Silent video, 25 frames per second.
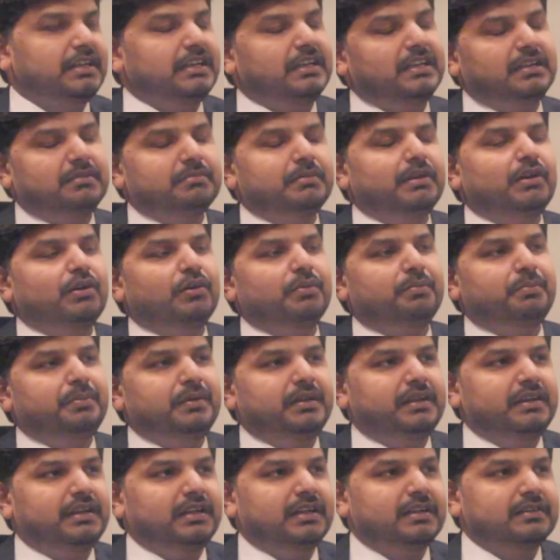In my
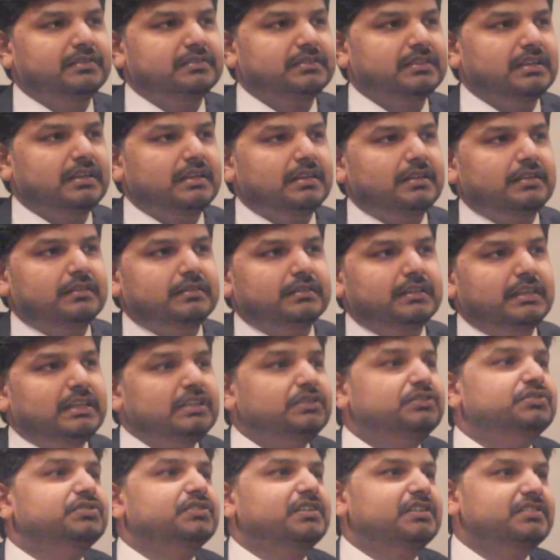opinion, the
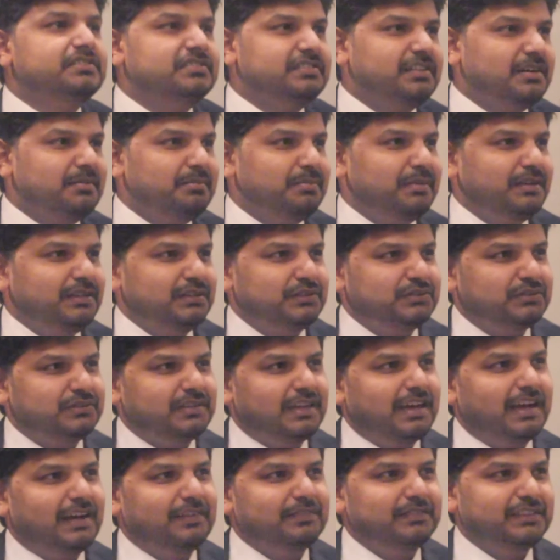insurance company should
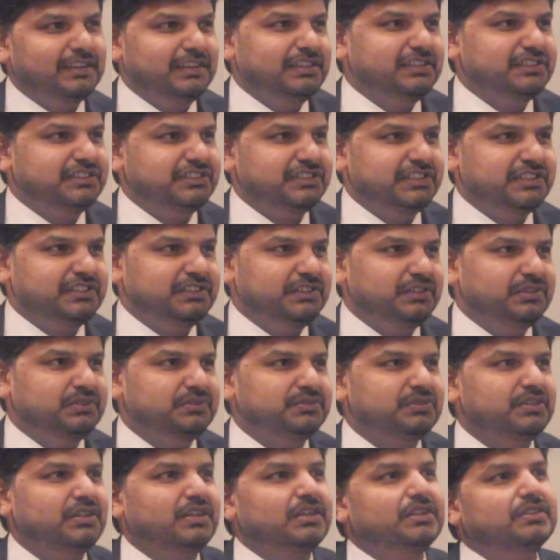have the
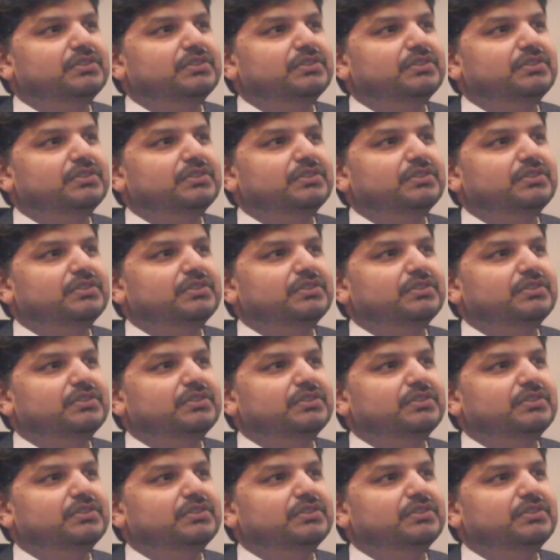initiatives